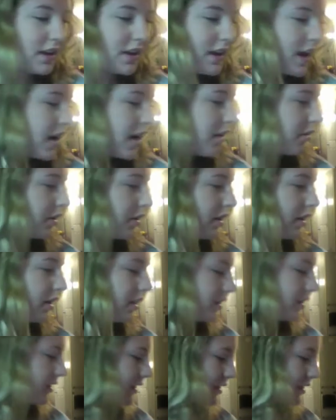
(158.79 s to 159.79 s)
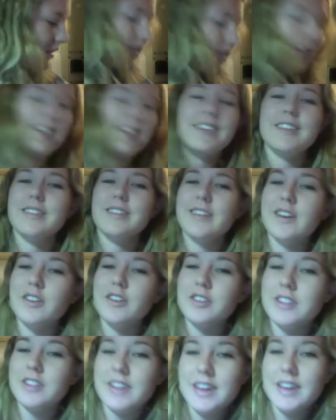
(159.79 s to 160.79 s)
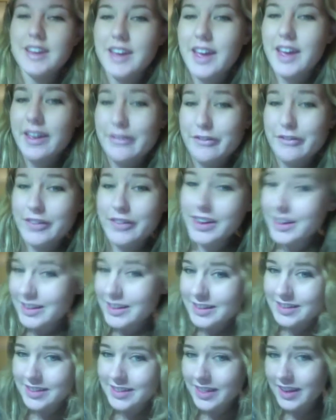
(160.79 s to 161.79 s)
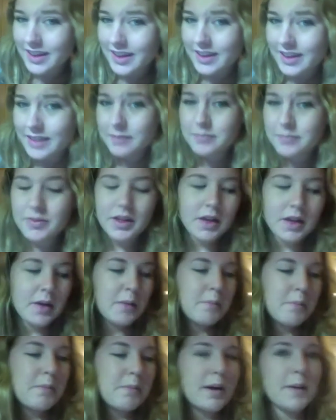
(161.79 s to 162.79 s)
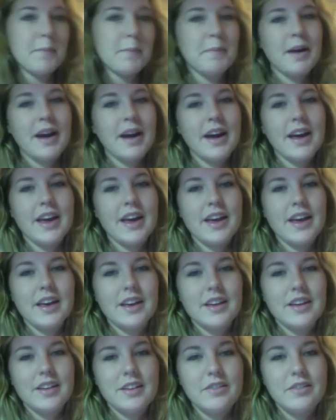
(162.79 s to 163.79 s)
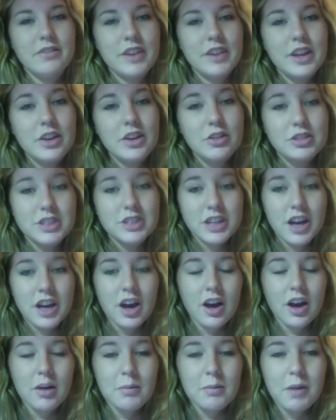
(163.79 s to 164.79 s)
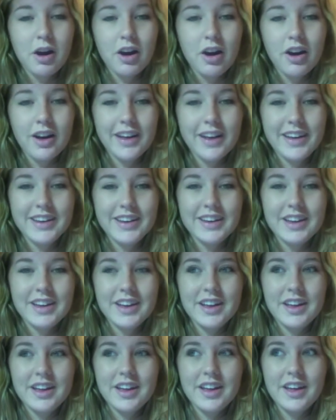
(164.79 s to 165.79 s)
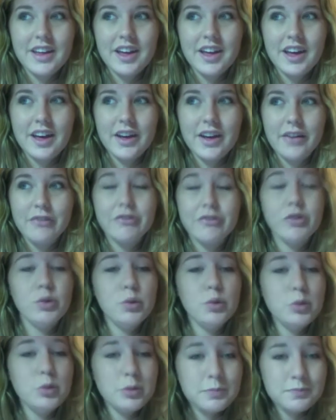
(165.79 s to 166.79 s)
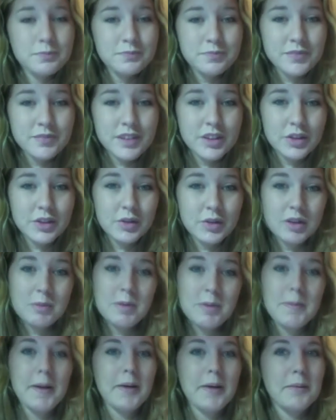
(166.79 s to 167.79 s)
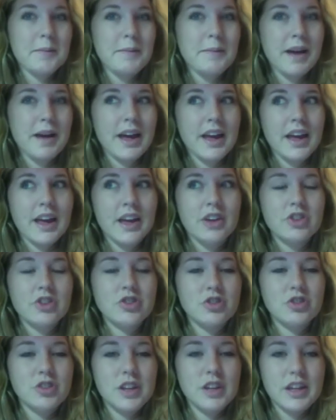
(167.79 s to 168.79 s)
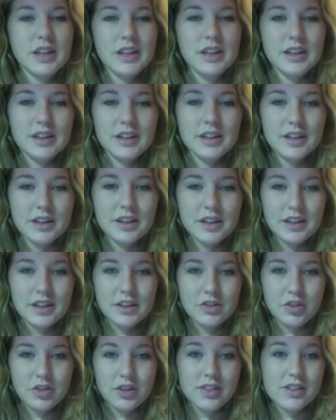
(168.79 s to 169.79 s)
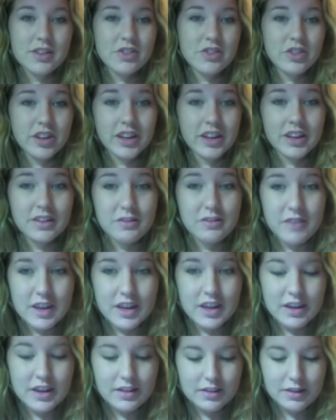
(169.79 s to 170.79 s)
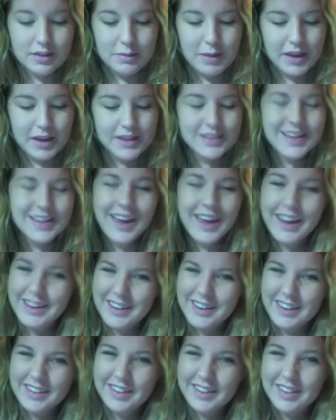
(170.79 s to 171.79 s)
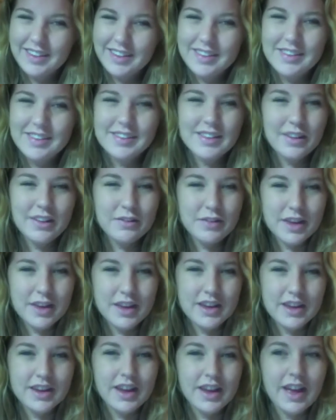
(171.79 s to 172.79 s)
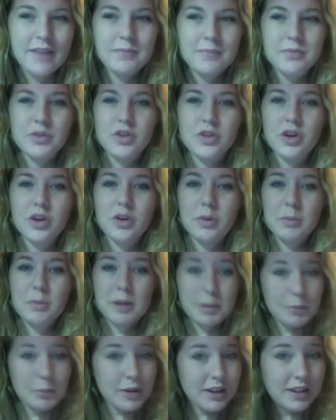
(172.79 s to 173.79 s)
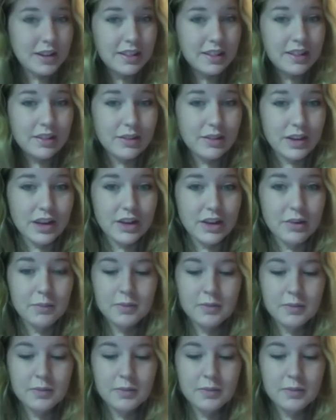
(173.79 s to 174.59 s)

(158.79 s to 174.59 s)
Now, this isn't necessarily a fitness thing, but my video to come on uh, food is going to be about my journey transitioning into veganism, and technically this is not vegan yet, so I'm going to put it in this video.